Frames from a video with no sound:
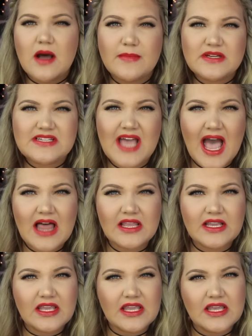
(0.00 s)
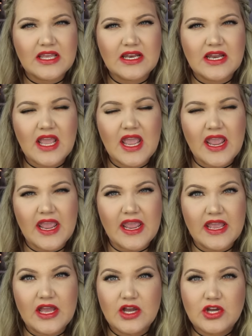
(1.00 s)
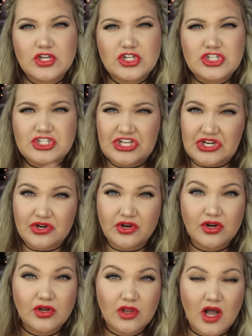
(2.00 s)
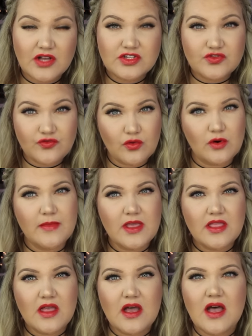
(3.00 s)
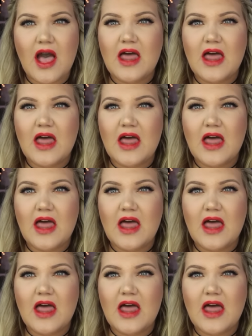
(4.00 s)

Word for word: a metallic in a sheer gloss formula.